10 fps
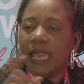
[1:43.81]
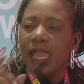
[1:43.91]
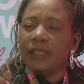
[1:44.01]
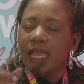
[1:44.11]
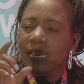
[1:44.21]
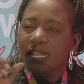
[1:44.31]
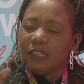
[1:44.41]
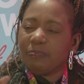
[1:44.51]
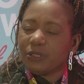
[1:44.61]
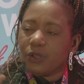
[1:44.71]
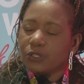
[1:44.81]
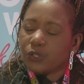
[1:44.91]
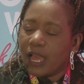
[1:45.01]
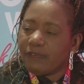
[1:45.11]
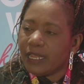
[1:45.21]
and a little bit
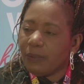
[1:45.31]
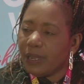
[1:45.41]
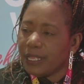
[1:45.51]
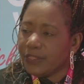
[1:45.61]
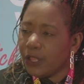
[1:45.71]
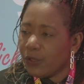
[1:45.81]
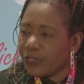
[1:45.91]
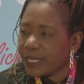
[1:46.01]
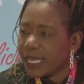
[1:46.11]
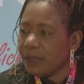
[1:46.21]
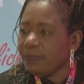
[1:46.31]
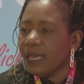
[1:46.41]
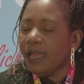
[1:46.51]
also available in the Northern Cape.